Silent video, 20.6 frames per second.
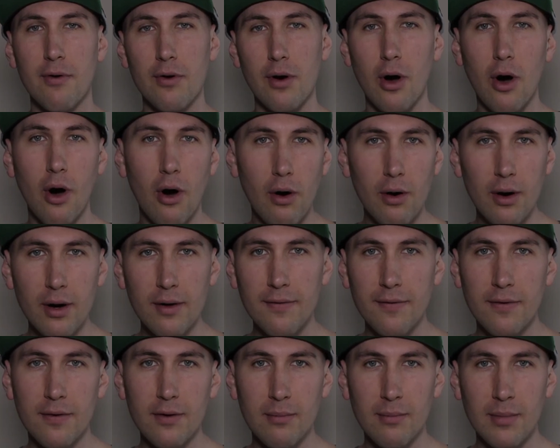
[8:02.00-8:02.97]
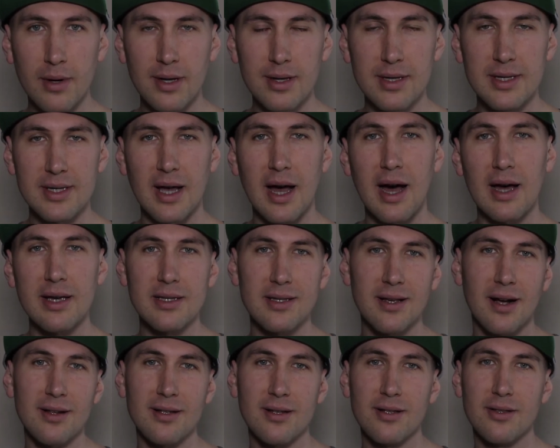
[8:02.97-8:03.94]
for only few months, I
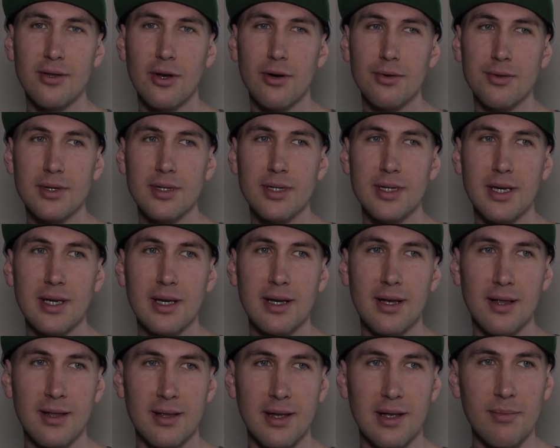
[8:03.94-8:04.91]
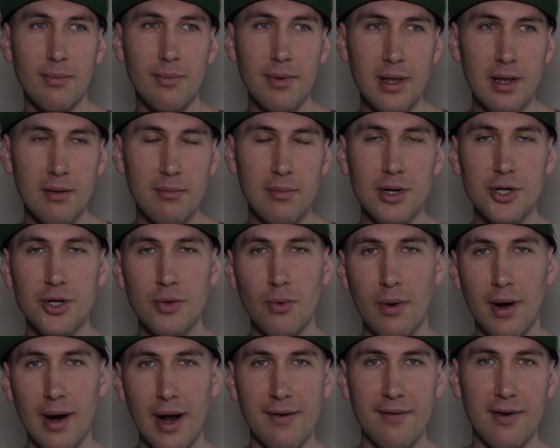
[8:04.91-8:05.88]
started noticing that pretty much
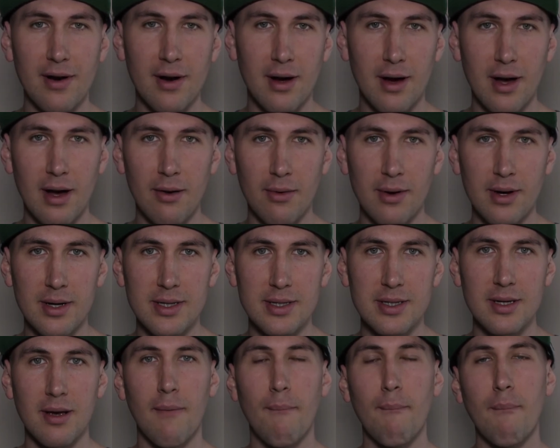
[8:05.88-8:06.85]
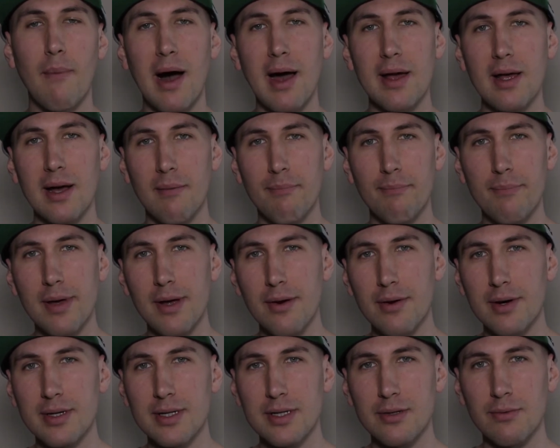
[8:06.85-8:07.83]
wherever I was, my
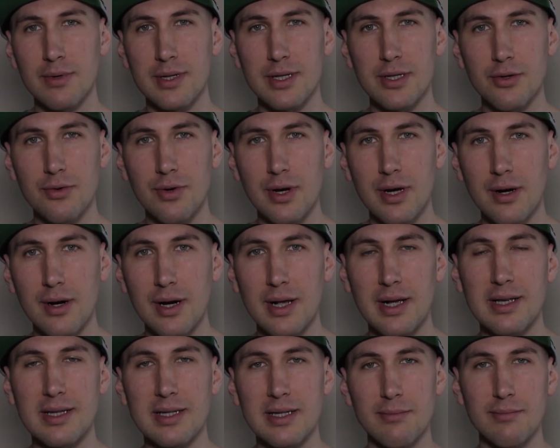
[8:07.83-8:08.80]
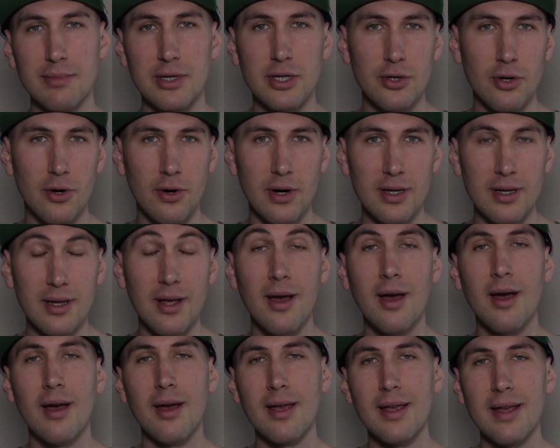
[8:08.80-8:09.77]
appearance was triggering some solid
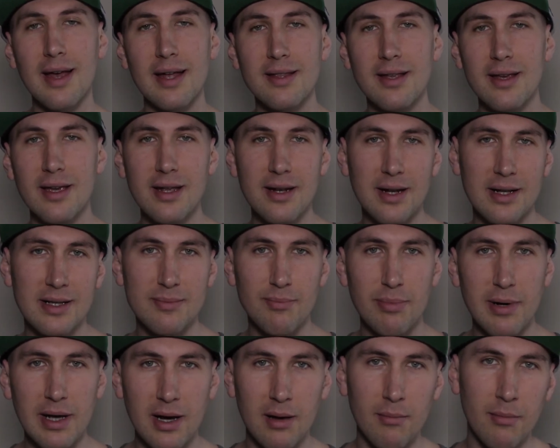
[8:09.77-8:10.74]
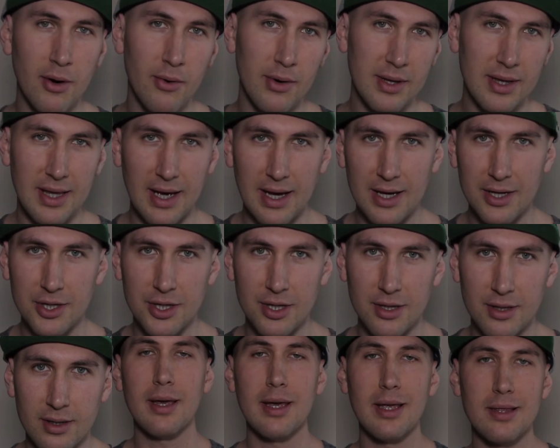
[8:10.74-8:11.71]
yet inexplicable
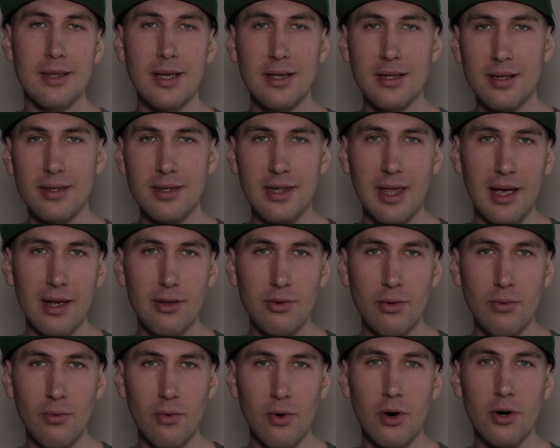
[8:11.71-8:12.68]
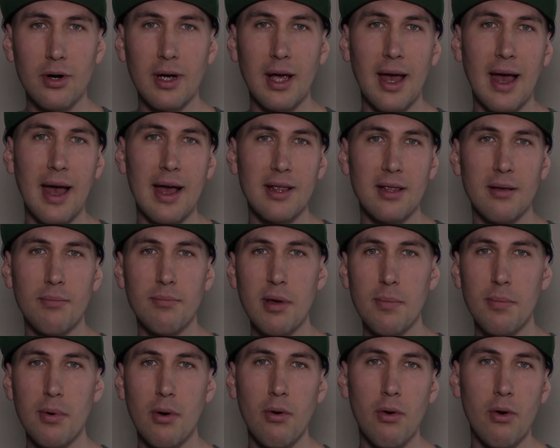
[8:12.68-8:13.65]
attention. It didn't take too long and the
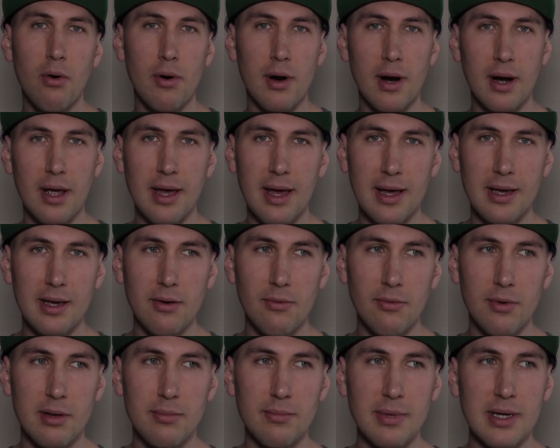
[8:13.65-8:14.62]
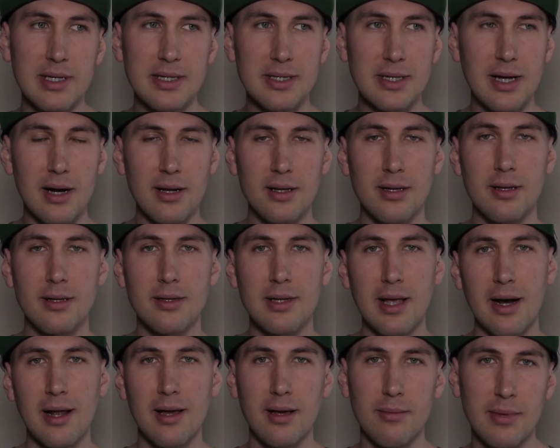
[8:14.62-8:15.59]
people who were hanging with me started
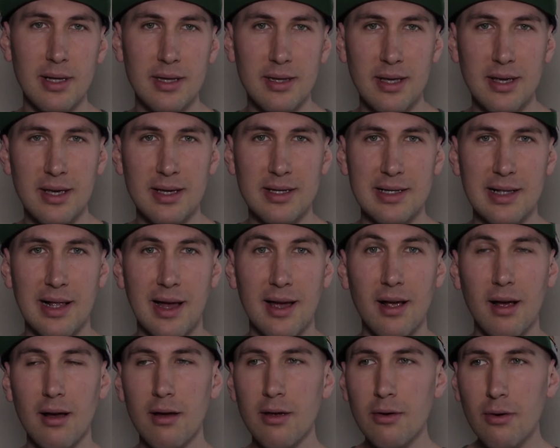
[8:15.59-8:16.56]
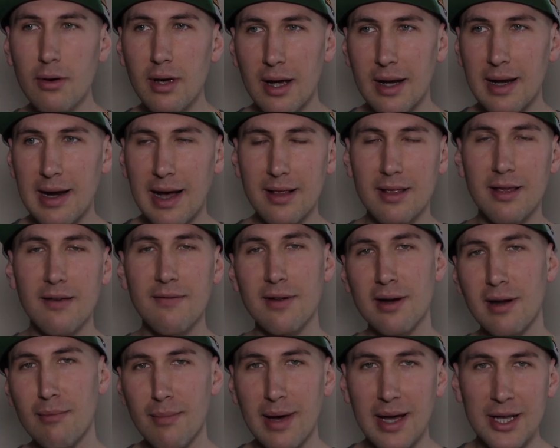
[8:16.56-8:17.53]
telling me things like, you cannot
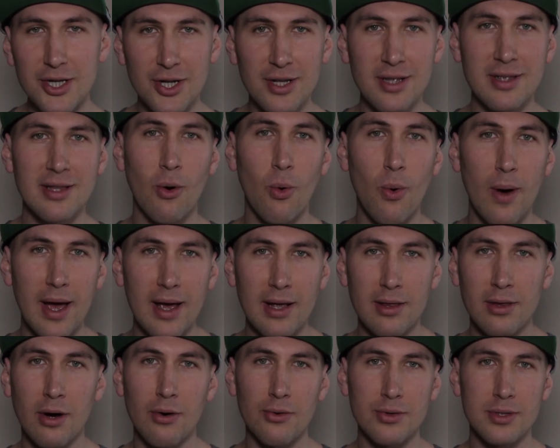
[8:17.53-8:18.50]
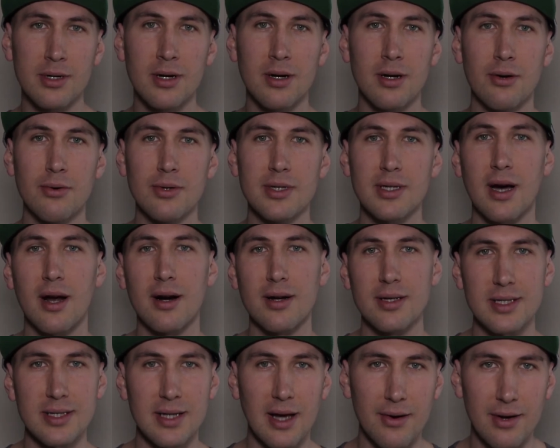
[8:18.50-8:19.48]
even imagine the way those girls are
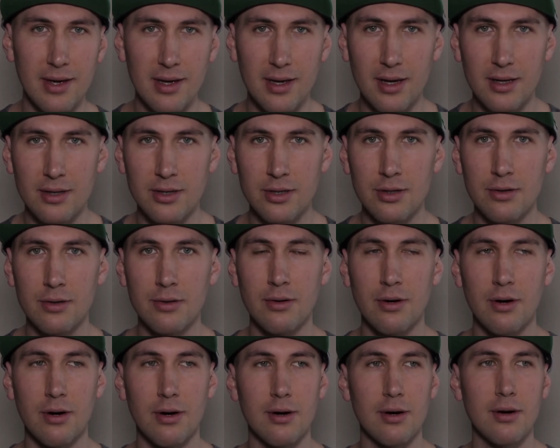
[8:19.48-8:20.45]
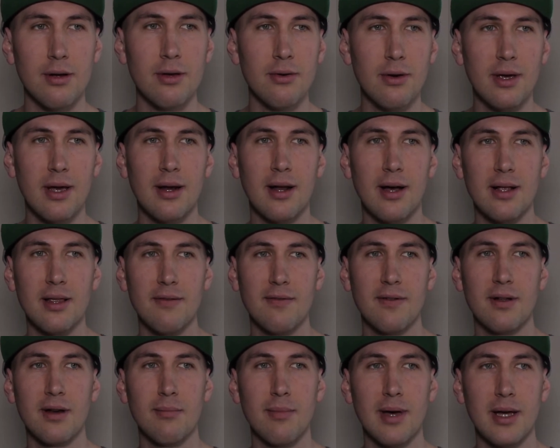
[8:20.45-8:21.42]
staring at you, or you cannot
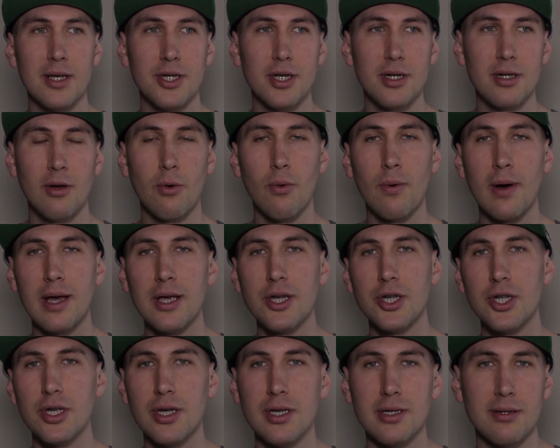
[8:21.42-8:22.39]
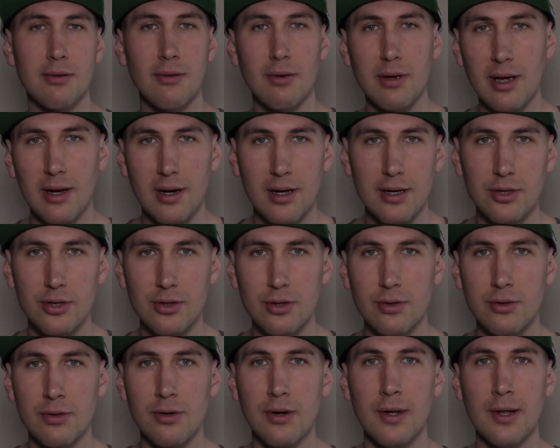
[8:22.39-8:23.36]
even imagine the way she's looking at
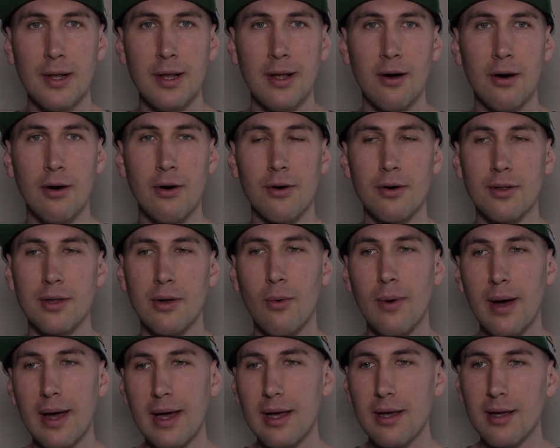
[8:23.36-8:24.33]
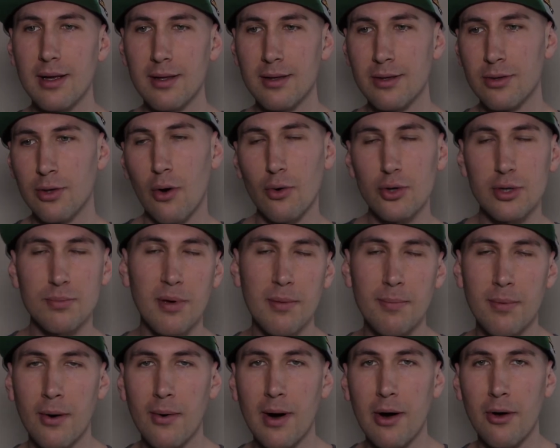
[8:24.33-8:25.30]
you, or the way those
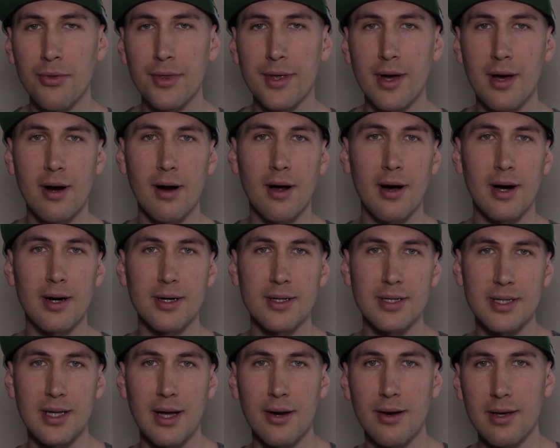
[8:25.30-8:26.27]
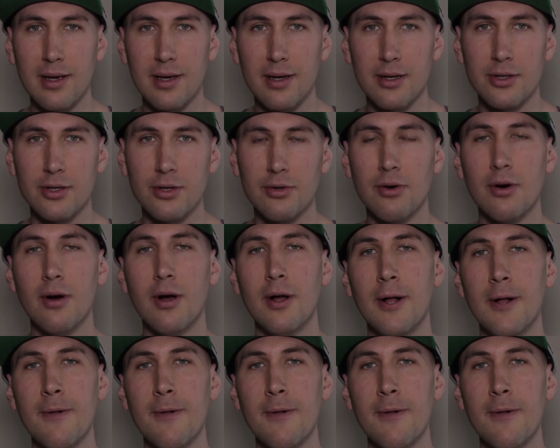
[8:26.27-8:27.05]
people out there are staring at you.